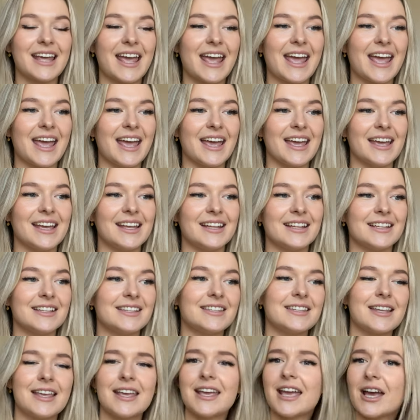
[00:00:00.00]
and
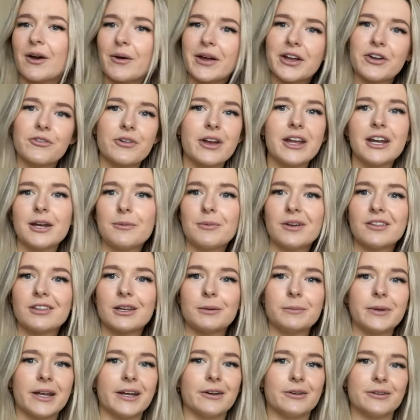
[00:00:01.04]
seeing how I created my
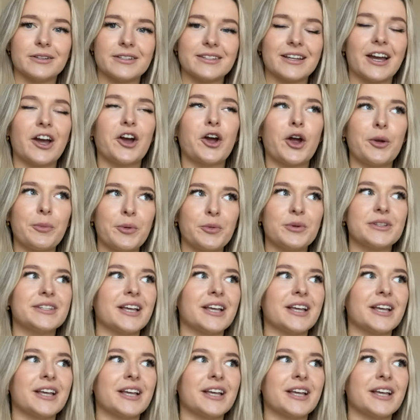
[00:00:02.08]
thumbnails. I hope it was